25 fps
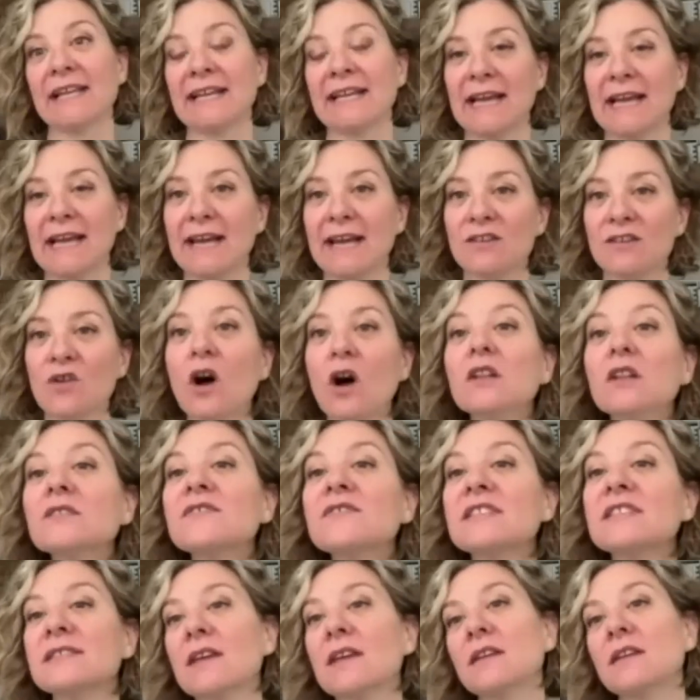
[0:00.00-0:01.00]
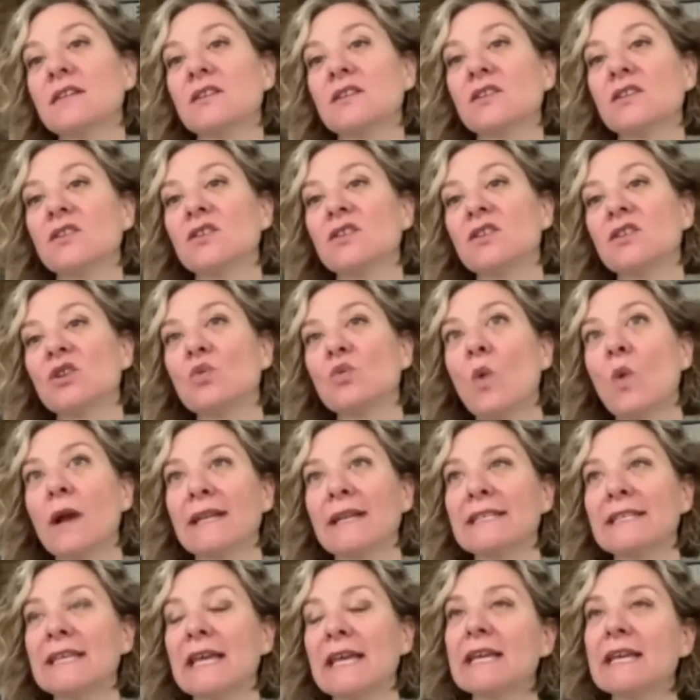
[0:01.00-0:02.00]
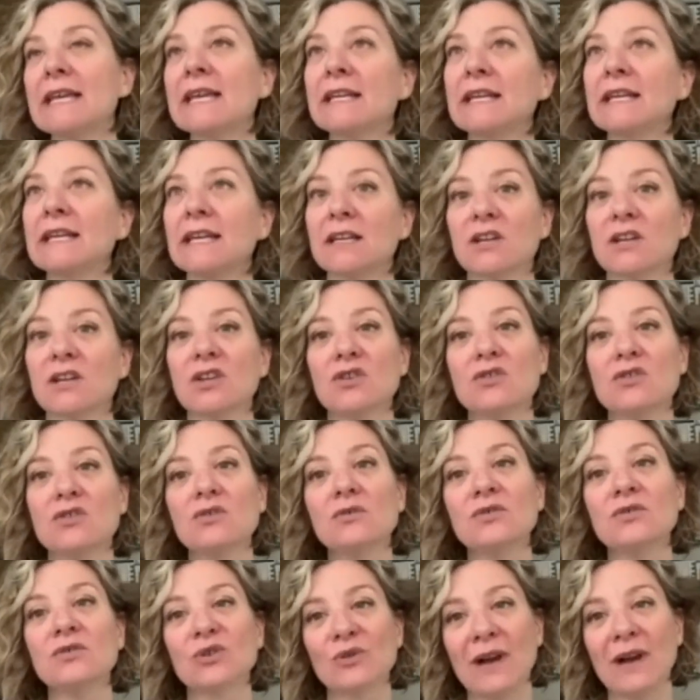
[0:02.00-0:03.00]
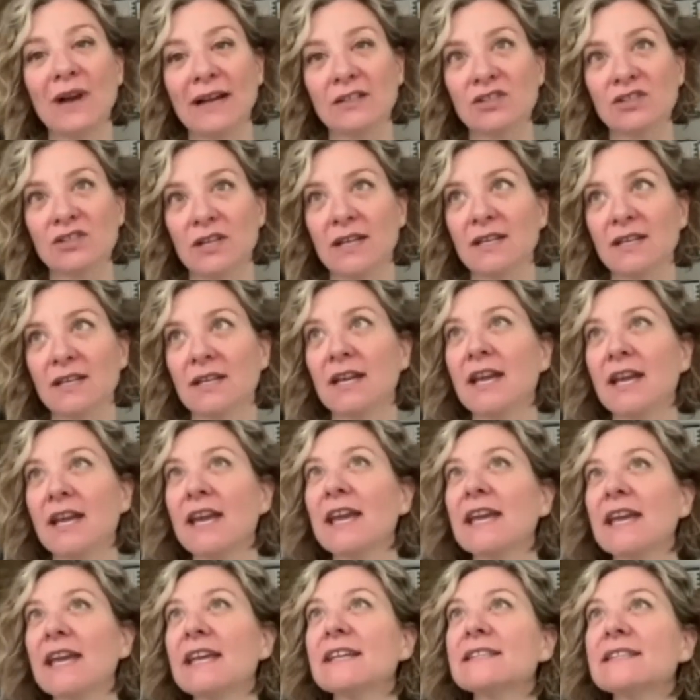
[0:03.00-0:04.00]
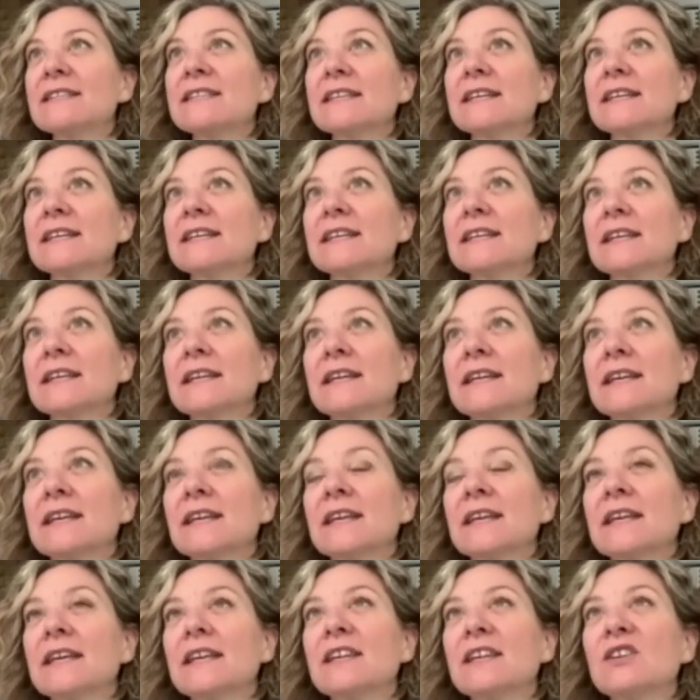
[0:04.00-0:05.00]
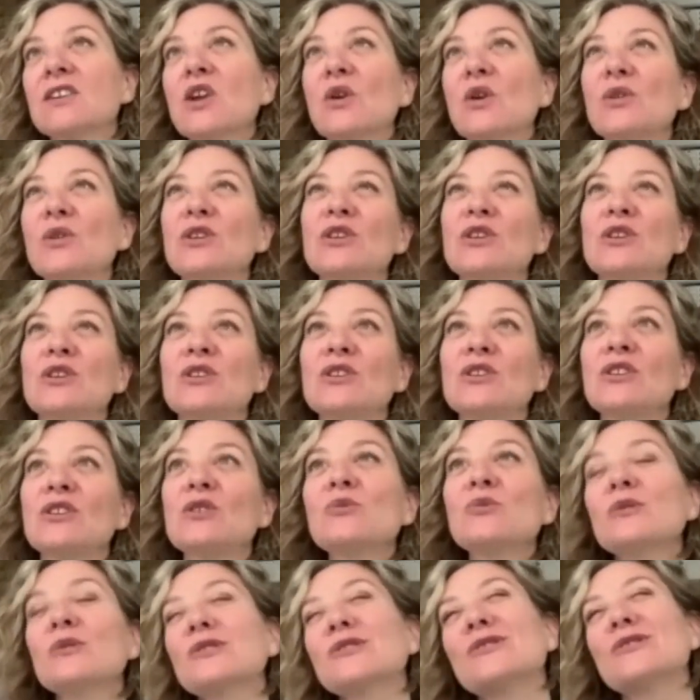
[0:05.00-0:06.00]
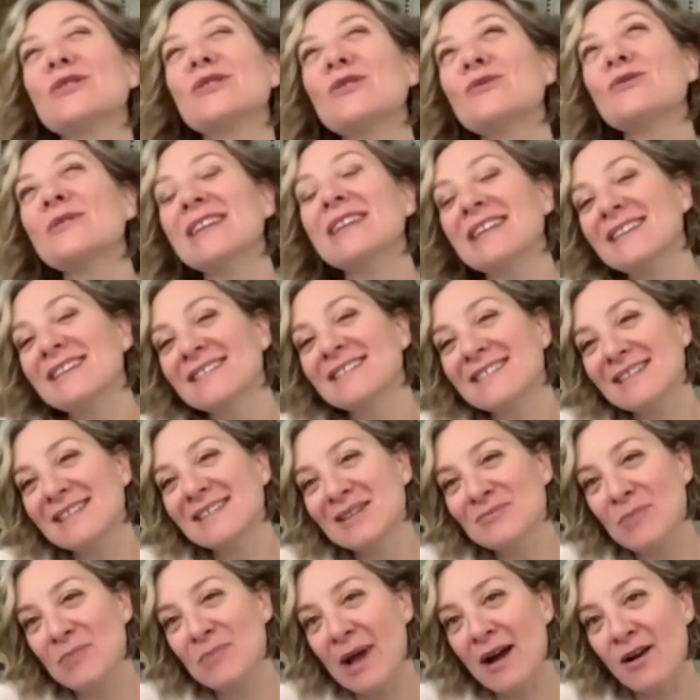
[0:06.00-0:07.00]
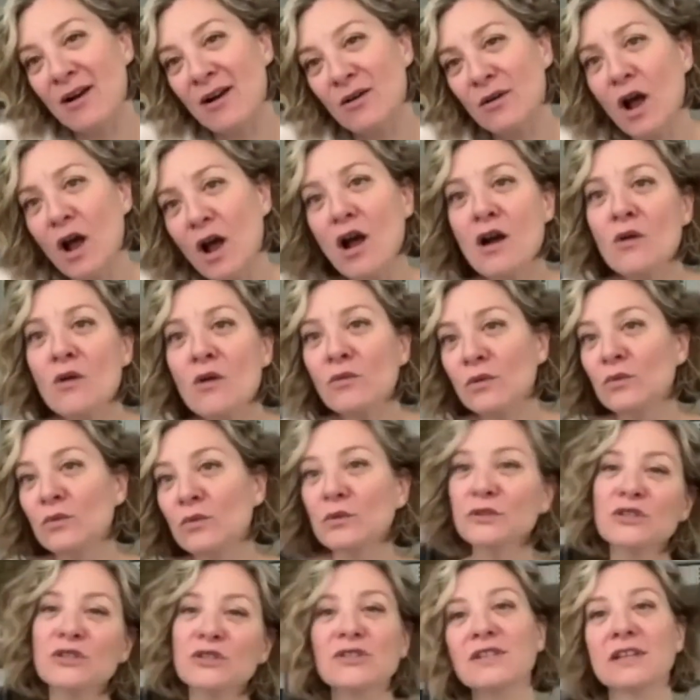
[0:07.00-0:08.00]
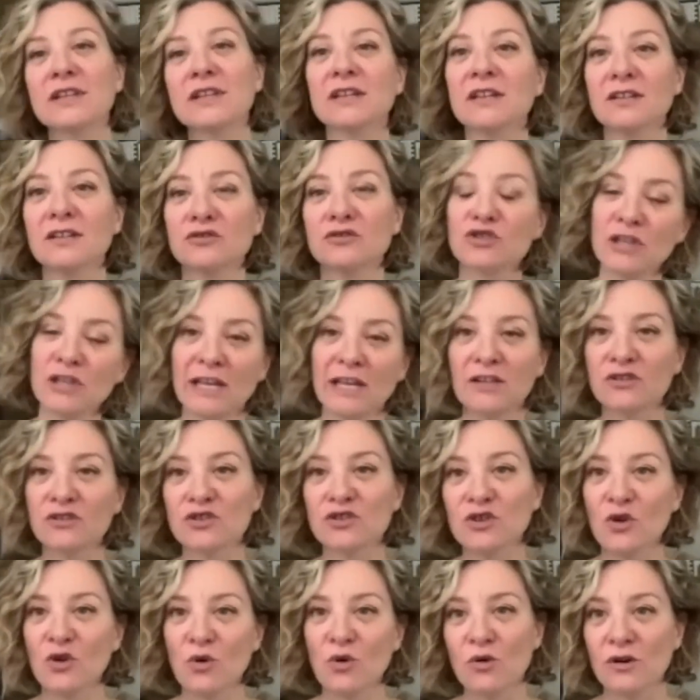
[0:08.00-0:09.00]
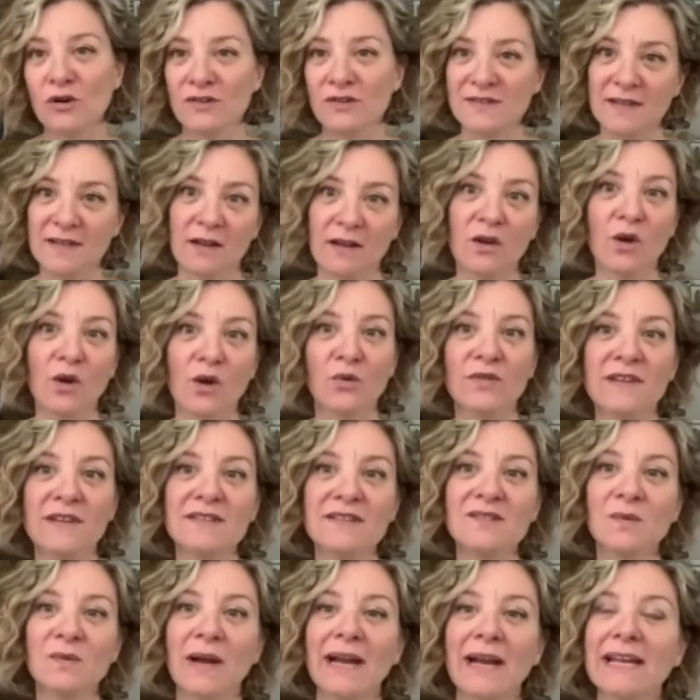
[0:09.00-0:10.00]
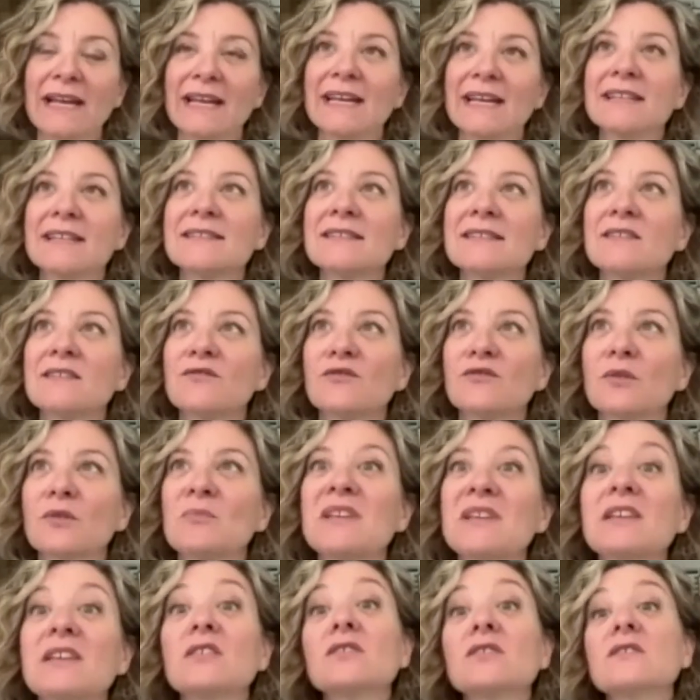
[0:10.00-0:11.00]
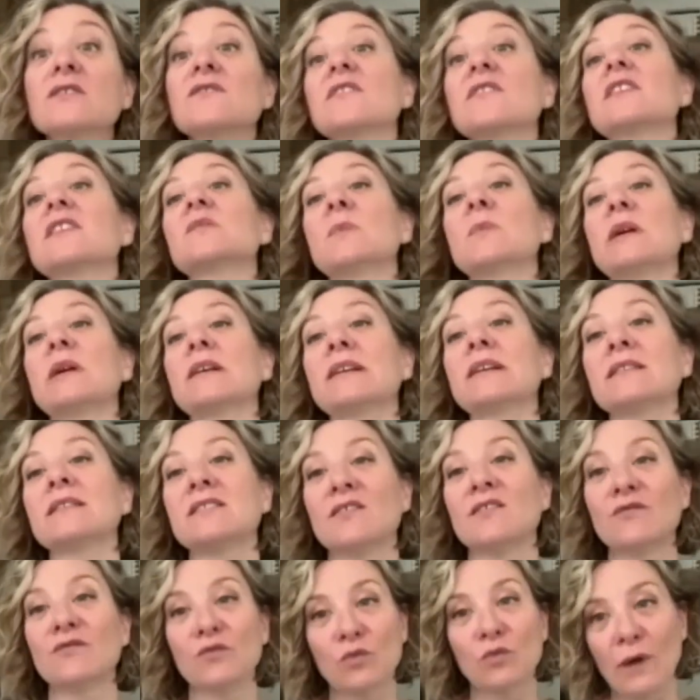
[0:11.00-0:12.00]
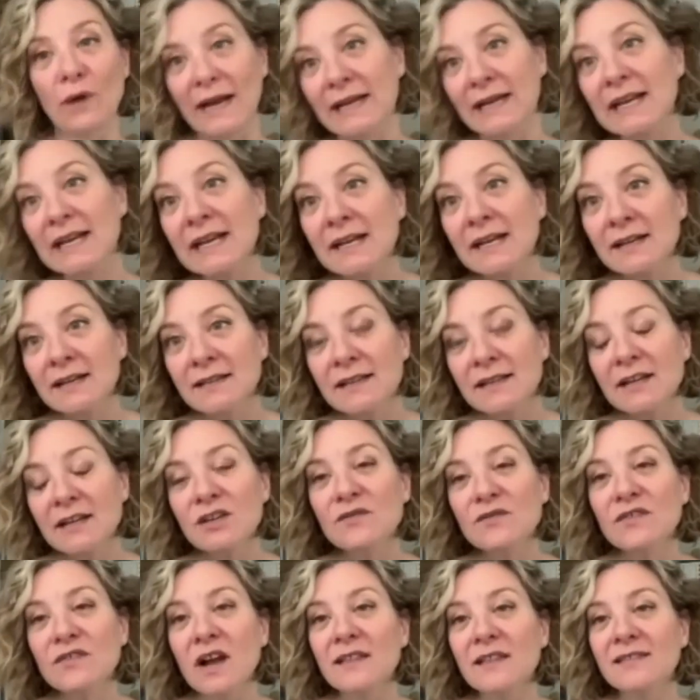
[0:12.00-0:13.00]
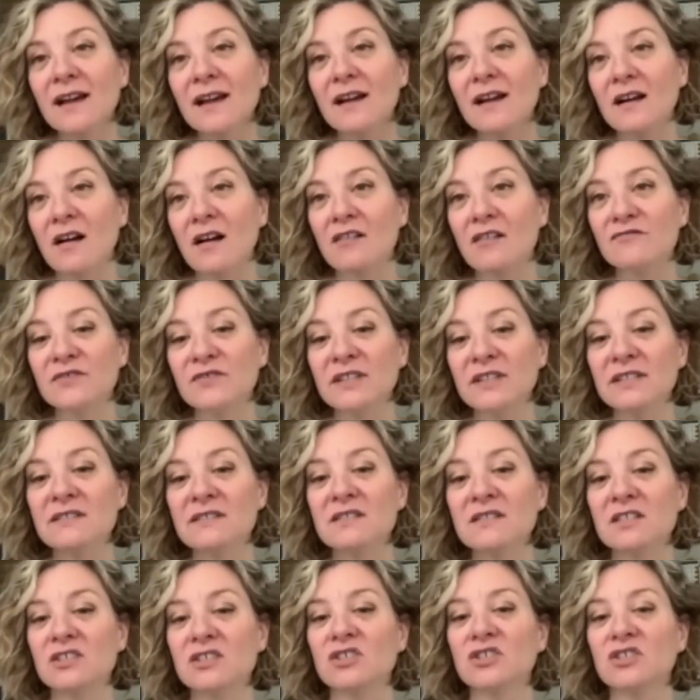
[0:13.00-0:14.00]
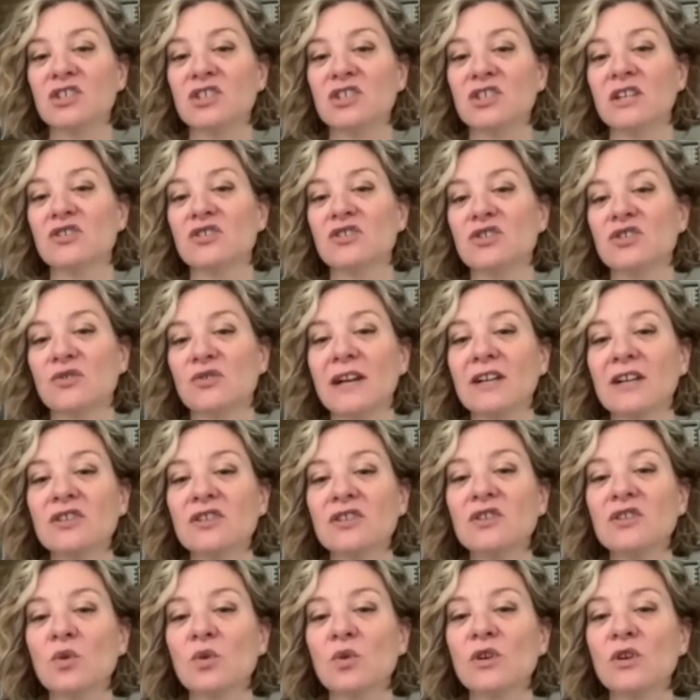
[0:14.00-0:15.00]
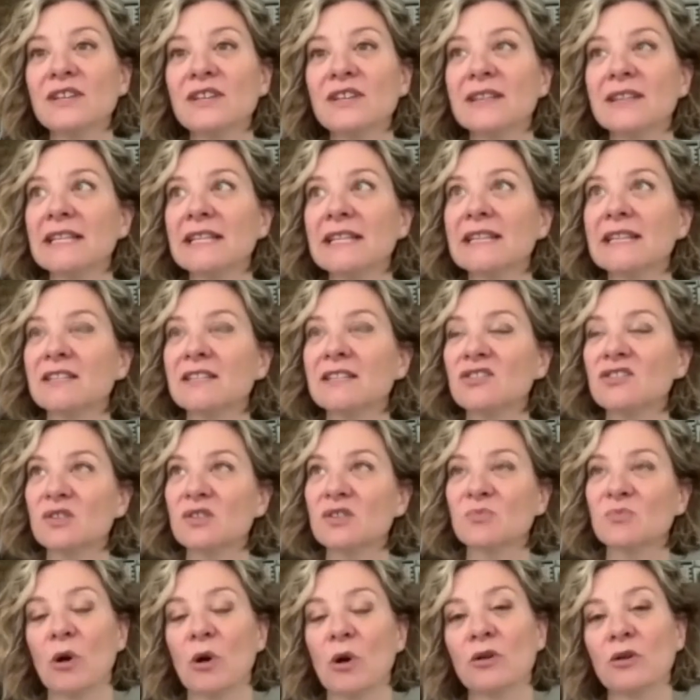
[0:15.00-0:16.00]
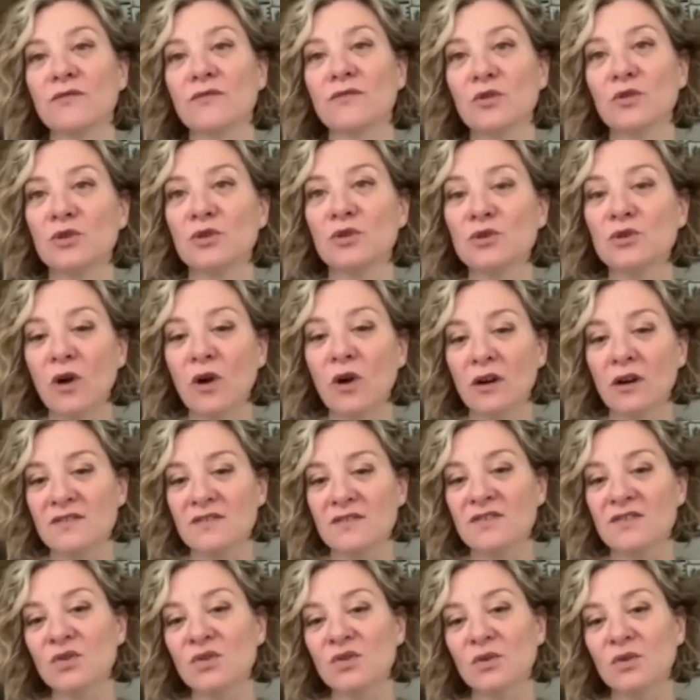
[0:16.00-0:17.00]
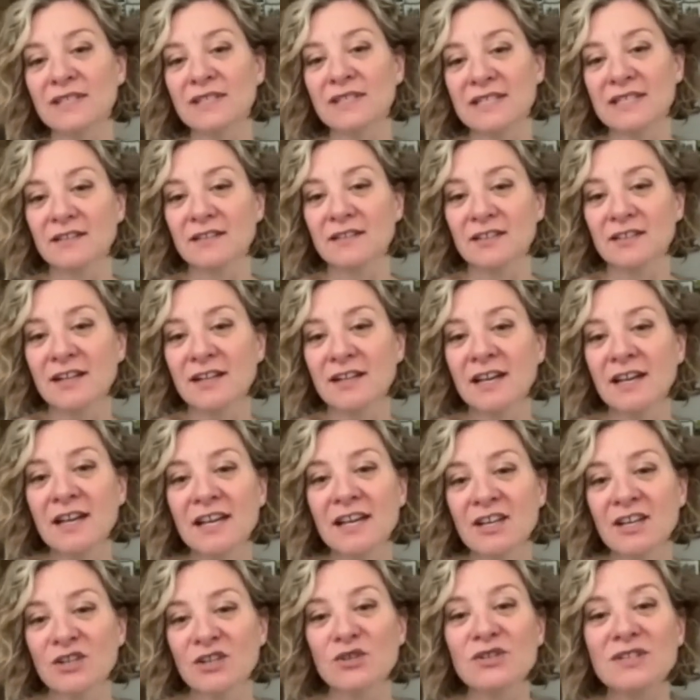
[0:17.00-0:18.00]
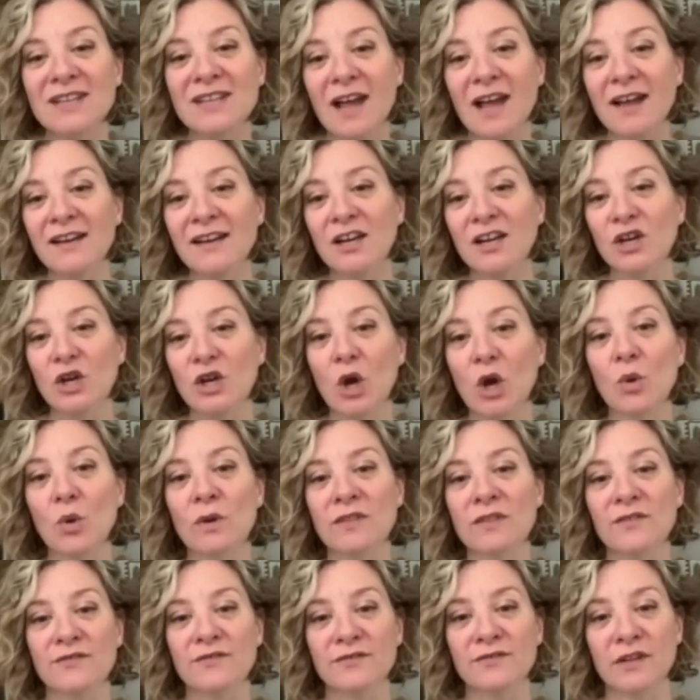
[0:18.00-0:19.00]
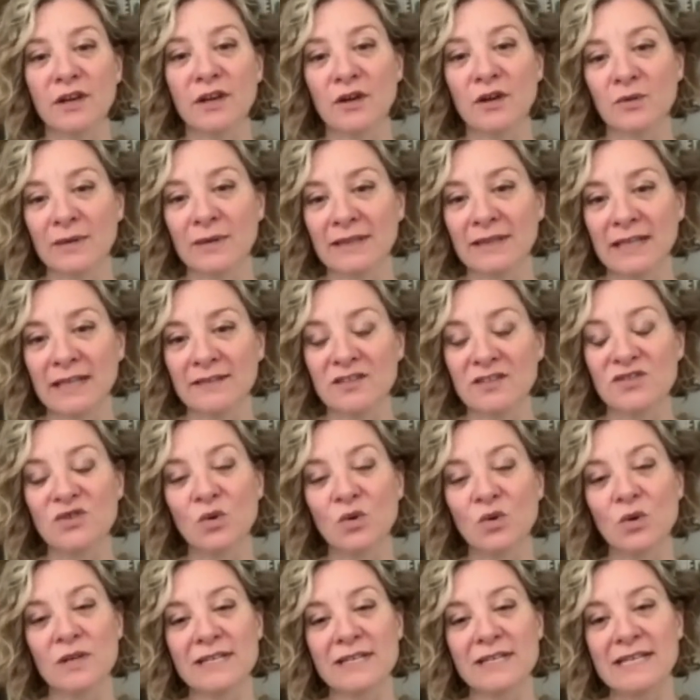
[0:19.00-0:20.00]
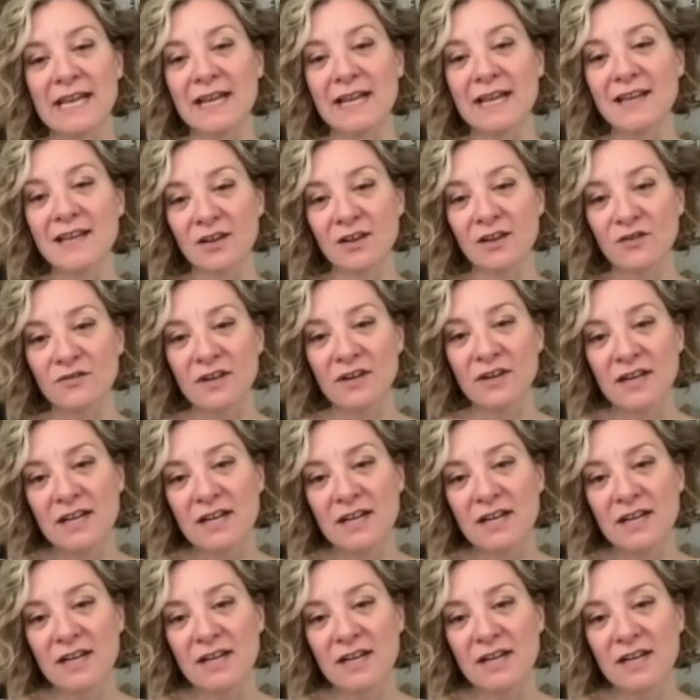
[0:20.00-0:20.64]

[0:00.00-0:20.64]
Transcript: that, and all of a sudden you want to take it in a new direction, is it, you were so easy about, oh, well, we're just going to change course and go this way. Is it from years of experience of writing that you've got that confidence to just change direction? Or do you think that's just part of who you are as a storyteller? You just kind of go with the flow and let the story take you.